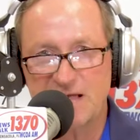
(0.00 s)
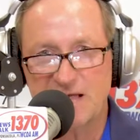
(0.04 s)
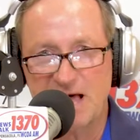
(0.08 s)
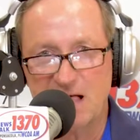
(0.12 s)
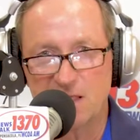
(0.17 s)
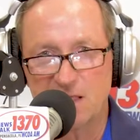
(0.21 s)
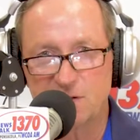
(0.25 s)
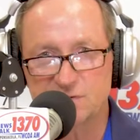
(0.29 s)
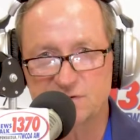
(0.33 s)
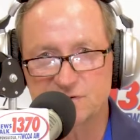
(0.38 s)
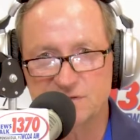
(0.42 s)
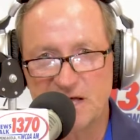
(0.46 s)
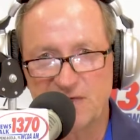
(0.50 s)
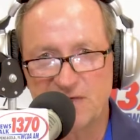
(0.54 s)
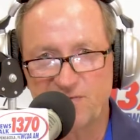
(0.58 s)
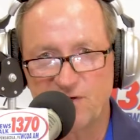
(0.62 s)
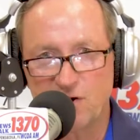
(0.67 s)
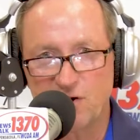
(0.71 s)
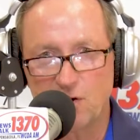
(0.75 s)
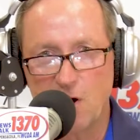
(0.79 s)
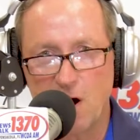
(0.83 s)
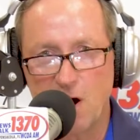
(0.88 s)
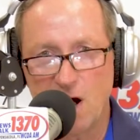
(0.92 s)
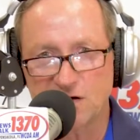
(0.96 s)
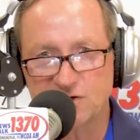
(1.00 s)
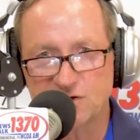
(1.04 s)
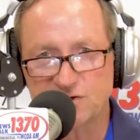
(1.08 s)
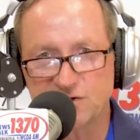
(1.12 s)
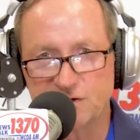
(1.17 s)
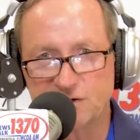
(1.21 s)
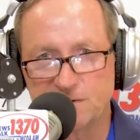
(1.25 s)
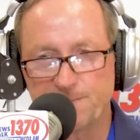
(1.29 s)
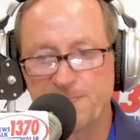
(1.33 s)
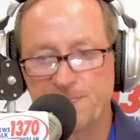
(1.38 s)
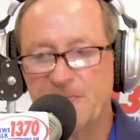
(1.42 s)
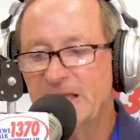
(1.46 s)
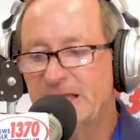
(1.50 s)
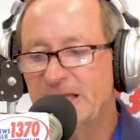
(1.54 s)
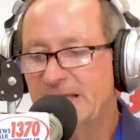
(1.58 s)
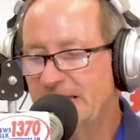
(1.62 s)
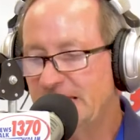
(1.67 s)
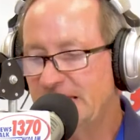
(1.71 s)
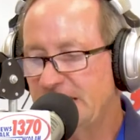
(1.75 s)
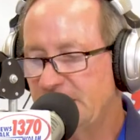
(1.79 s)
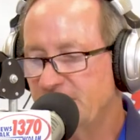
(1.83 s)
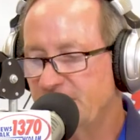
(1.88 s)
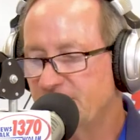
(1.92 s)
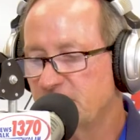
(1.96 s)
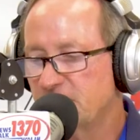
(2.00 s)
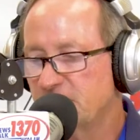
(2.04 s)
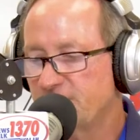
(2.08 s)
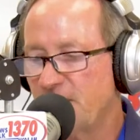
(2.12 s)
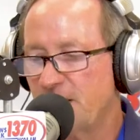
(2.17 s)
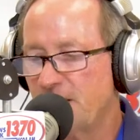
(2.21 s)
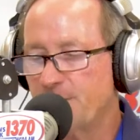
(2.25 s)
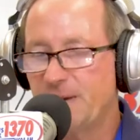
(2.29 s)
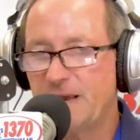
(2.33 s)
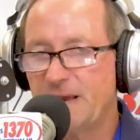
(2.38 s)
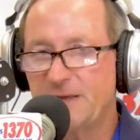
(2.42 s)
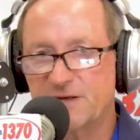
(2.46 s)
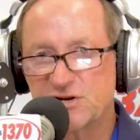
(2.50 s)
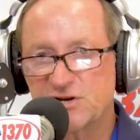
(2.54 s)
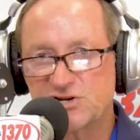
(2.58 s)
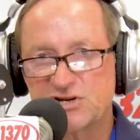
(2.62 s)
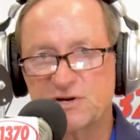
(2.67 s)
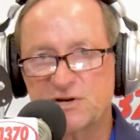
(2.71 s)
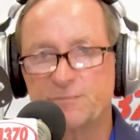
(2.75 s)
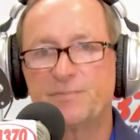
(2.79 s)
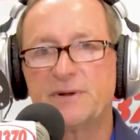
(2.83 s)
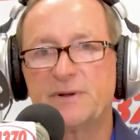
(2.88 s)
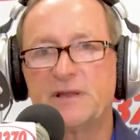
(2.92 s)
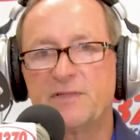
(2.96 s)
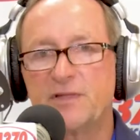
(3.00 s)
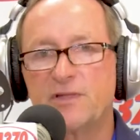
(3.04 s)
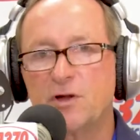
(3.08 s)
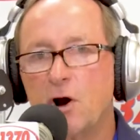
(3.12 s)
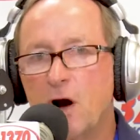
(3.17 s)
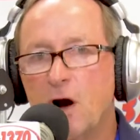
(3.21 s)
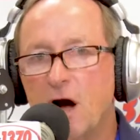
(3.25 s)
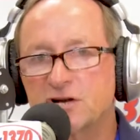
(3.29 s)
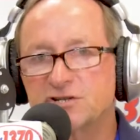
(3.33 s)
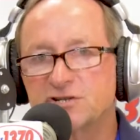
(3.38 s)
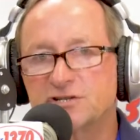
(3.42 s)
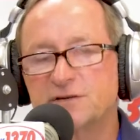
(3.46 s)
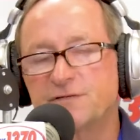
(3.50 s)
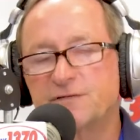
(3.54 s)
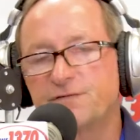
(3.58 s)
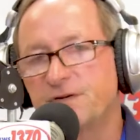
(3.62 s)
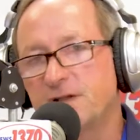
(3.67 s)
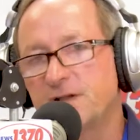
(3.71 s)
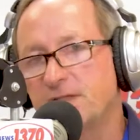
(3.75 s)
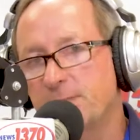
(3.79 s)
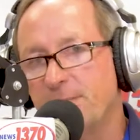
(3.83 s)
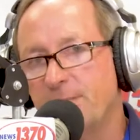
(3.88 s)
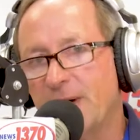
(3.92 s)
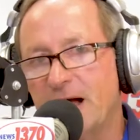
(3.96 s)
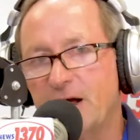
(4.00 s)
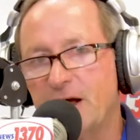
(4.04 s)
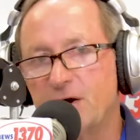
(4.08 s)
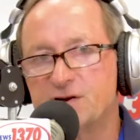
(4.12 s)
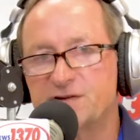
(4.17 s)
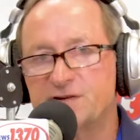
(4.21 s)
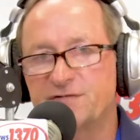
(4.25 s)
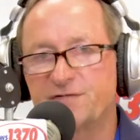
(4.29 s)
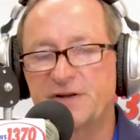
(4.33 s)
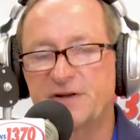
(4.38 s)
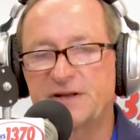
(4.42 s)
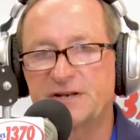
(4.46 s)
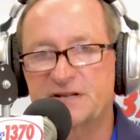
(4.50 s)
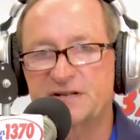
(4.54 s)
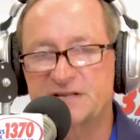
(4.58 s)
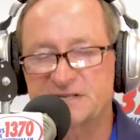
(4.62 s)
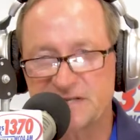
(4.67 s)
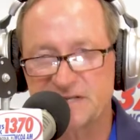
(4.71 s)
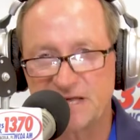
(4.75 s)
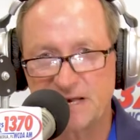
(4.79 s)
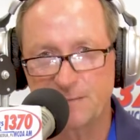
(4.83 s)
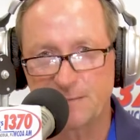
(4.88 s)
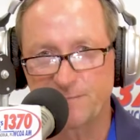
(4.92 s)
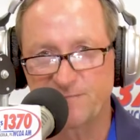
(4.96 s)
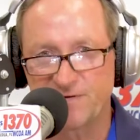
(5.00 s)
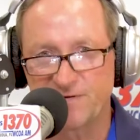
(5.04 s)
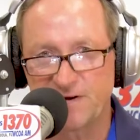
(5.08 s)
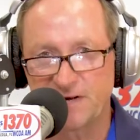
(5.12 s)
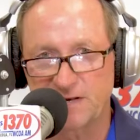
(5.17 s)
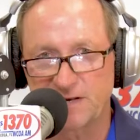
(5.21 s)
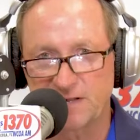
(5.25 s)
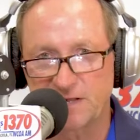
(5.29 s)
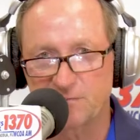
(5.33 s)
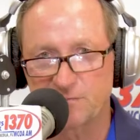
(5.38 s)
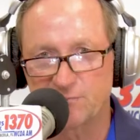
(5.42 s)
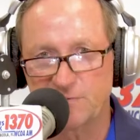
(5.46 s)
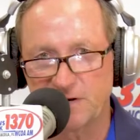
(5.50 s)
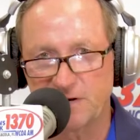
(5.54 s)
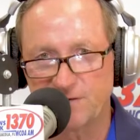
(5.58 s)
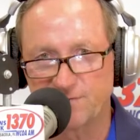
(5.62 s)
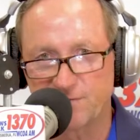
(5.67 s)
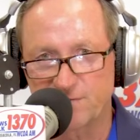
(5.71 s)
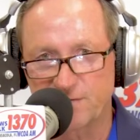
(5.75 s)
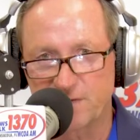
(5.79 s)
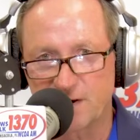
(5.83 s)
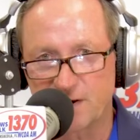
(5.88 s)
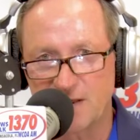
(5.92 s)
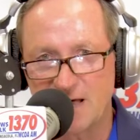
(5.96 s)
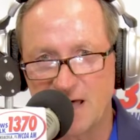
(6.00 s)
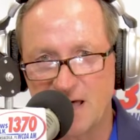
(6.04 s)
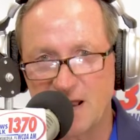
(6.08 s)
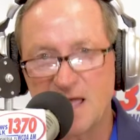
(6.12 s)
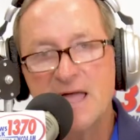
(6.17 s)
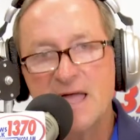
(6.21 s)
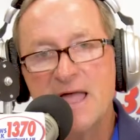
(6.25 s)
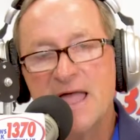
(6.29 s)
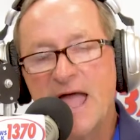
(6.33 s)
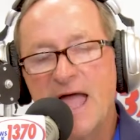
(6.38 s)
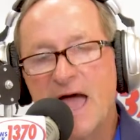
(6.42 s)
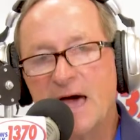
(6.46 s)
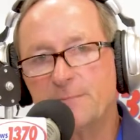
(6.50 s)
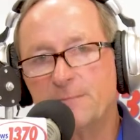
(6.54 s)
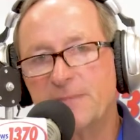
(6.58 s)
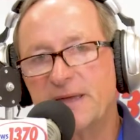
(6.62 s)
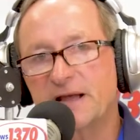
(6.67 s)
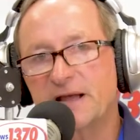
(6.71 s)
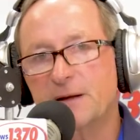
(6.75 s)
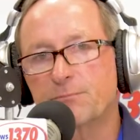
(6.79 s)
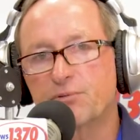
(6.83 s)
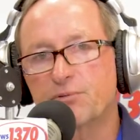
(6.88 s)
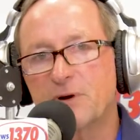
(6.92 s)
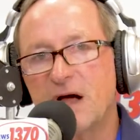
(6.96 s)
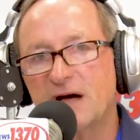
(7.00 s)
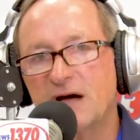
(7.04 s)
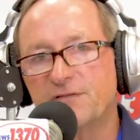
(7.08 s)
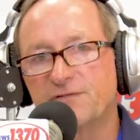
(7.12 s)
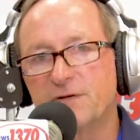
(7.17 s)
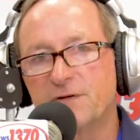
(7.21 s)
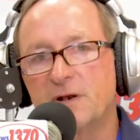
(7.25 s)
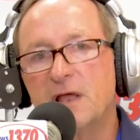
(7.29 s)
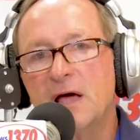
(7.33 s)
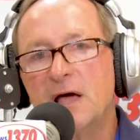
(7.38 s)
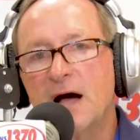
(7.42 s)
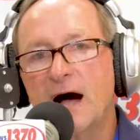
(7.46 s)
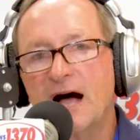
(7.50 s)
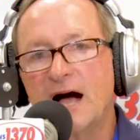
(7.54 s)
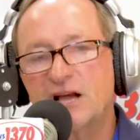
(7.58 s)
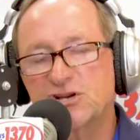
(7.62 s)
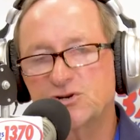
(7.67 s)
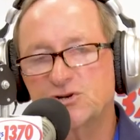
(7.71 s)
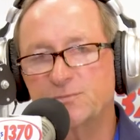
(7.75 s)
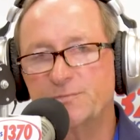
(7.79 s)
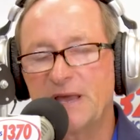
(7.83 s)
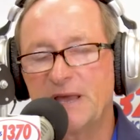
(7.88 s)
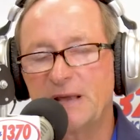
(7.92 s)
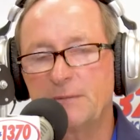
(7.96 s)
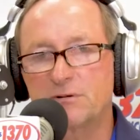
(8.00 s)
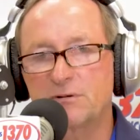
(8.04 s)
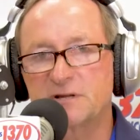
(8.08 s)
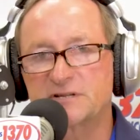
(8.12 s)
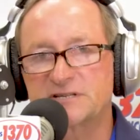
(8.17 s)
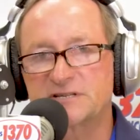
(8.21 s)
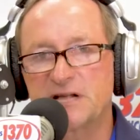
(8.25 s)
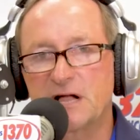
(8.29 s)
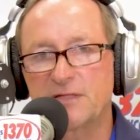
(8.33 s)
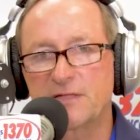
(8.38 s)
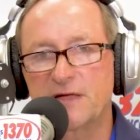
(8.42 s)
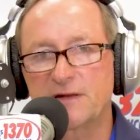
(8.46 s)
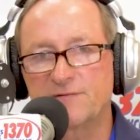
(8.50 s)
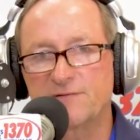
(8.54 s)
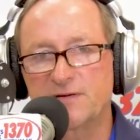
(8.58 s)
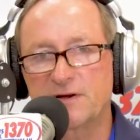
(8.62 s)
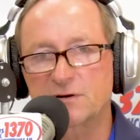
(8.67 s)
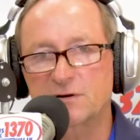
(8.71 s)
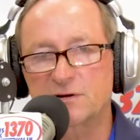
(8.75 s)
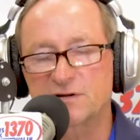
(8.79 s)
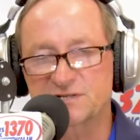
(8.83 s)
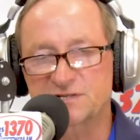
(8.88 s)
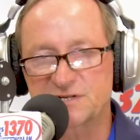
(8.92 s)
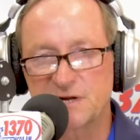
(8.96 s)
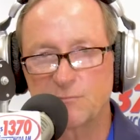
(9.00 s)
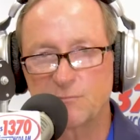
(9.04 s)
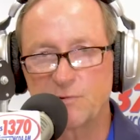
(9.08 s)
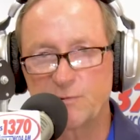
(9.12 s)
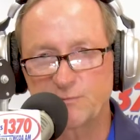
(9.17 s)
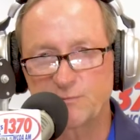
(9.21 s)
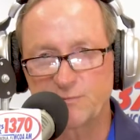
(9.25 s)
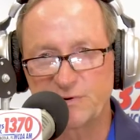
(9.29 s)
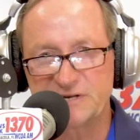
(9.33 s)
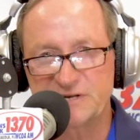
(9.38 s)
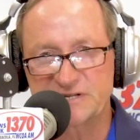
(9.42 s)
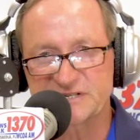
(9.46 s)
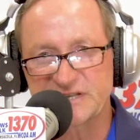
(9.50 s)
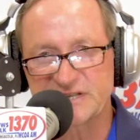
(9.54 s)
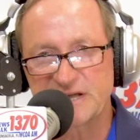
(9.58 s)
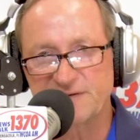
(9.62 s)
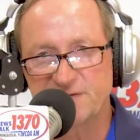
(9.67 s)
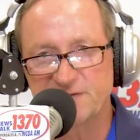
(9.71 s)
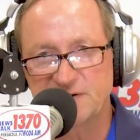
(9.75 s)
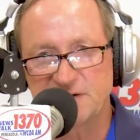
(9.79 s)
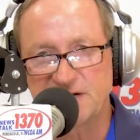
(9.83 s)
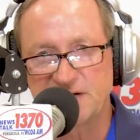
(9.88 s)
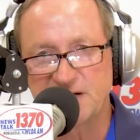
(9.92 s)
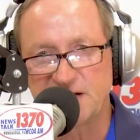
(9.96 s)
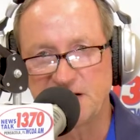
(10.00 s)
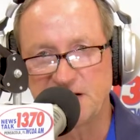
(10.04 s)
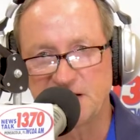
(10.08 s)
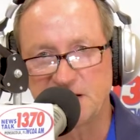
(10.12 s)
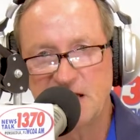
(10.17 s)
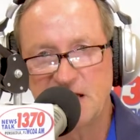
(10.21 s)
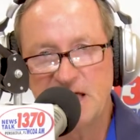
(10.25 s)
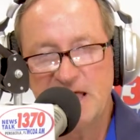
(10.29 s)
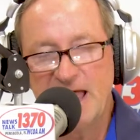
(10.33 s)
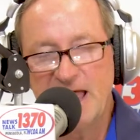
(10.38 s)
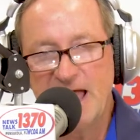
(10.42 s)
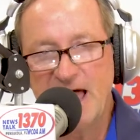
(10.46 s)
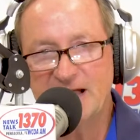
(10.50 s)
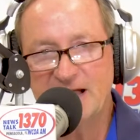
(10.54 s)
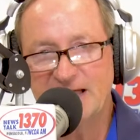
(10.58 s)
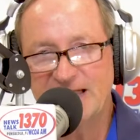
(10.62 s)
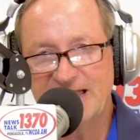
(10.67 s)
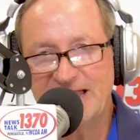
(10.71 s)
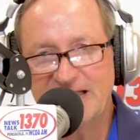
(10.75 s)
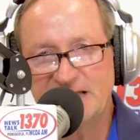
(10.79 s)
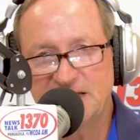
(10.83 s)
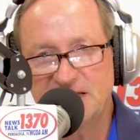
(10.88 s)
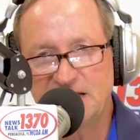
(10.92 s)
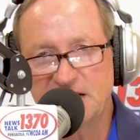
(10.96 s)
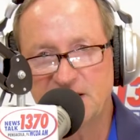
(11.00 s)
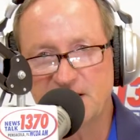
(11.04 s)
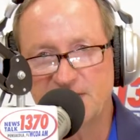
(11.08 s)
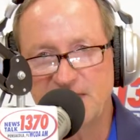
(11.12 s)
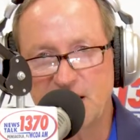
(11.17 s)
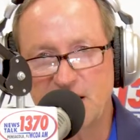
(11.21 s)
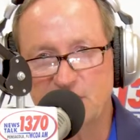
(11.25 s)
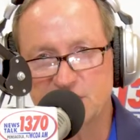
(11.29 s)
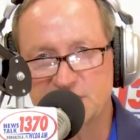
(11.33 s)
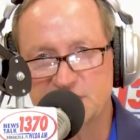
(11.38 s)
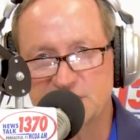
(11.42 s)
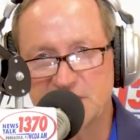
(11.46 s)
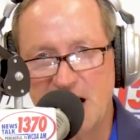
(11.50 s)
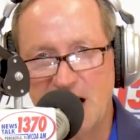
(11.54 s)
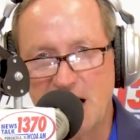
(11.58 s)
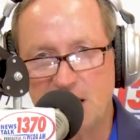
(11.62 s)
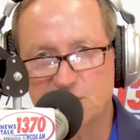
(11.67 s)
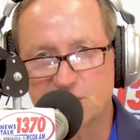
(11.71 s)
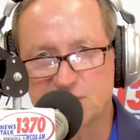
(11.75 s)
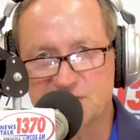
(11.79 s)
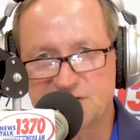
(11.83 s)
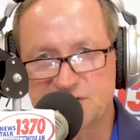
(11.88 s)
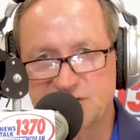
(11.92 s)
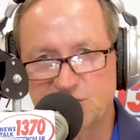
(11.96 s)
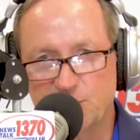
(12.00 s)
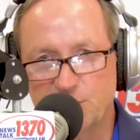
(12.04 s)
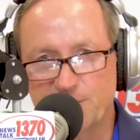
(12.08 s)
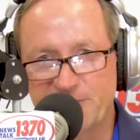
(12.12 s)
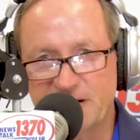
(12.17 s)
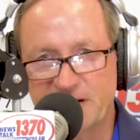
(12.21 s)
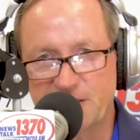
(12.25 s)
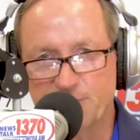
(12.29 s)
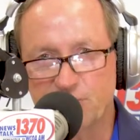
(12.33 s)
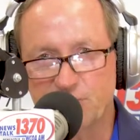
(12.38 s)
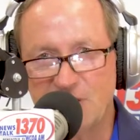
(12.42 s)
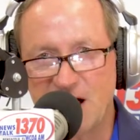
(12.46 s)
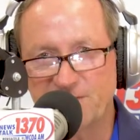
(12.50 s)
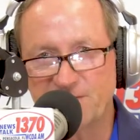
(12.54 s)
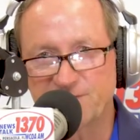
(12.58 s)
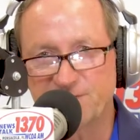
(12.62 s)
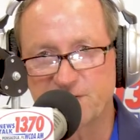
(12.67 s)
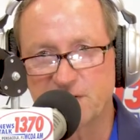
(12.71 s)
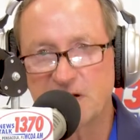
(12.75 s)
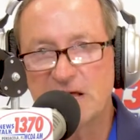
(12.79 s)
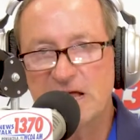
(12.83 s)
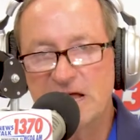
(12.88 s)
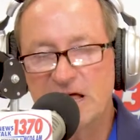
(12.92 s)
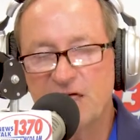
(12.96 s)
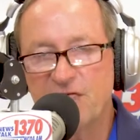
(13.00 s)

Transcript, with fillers: dollars at the auction, even if I pay the shipping, the auction fee, the buyer's fee, and a setup fee to get ready for the lot and make a profit, I should be able to sell that vehicle somewhere between seventeen and eighteen thousand dollars and still make a profit.